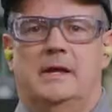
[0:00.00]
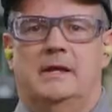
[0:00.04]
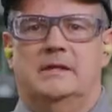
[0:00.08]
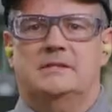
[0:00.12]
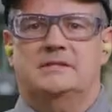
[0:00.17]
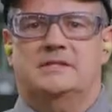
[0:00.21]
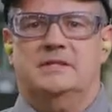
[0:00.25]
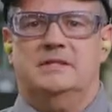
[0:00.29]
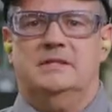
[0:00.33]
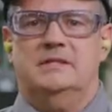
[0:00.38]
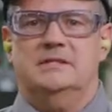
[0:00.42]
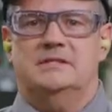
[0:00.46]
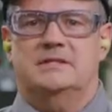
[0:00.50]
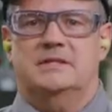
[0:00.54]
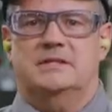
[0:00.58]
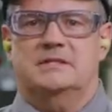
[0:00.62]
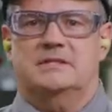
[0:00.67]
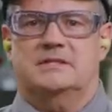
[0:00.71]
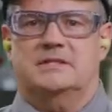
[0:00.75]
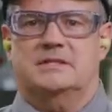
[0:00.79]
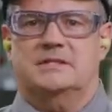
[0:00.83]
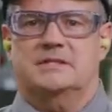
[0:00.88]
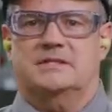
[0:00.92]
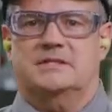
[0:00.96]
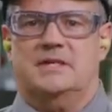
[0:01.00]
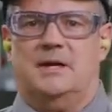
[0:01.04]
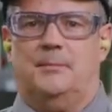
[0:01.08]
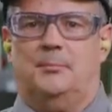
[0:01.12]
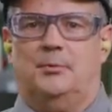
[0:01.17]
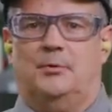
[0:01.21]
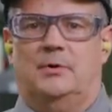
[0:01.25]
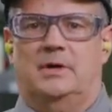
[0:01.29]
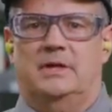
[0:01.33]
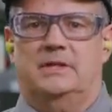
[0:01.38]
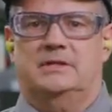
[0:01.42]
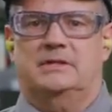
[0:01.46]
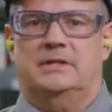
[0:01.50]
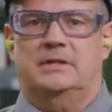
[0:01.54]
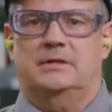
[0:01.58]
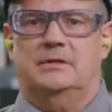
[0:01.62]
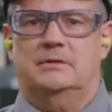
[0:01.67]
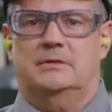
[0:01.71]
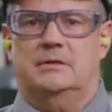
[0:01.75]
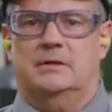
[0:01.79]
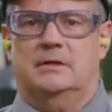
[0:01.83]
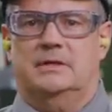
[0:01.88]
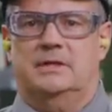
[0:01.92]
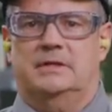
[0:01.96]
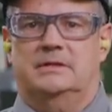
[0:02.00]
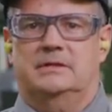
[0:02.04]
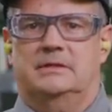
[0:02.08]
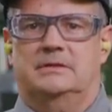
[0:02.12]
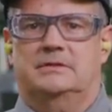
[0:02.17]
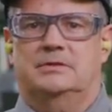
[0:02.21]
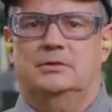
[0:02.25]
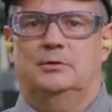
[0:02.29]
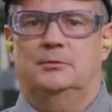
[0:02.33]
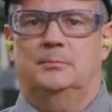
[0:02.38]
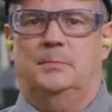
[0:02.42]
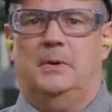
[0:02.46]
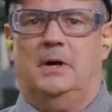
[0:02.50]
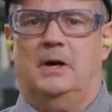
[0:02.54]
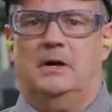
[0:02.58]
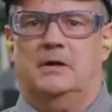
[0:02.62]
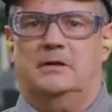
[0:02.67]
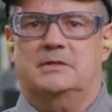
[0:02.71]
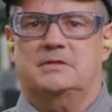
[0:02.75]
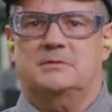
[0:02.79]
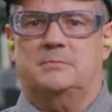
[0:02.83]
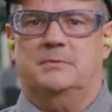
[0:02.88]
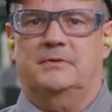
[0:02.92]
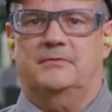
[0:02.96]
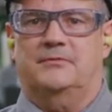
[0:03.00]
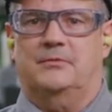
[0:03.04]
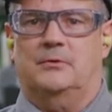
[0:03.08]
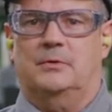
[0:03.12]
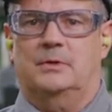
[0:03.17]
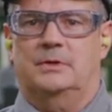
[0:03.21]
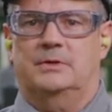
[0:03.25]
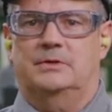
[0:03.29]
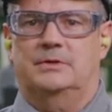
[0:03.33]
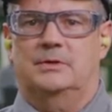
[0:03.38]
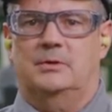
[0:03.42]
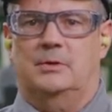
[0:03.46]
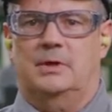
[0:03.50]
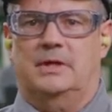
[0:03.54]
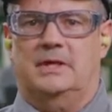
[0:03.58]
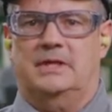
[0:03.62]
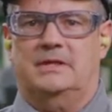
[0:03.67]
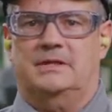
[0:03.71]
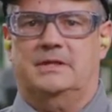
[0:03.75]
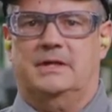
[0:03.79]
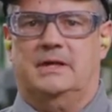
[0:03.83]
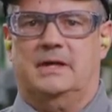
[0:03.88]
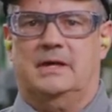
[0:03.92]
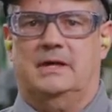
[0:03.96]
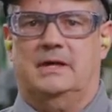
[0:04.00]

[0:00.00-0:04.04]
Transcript: It's easiest to separate the unit into 2 parts before you do anything